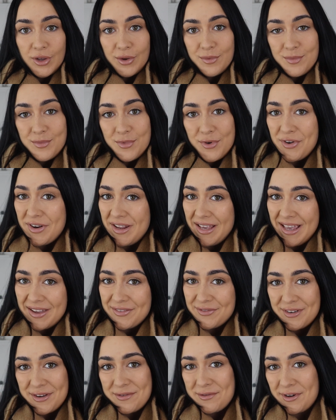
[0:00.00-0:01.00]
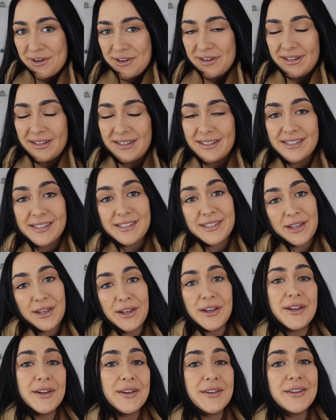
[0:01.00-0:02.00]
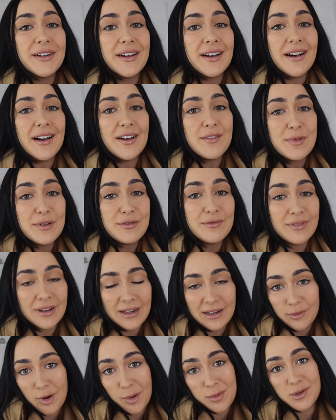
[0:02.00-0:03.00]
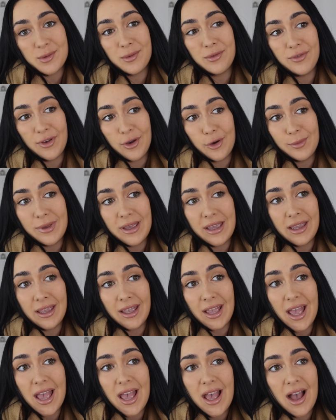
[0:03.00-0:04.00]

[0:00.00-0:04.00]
Good morning, everyone. So I've been really rubbish with filming.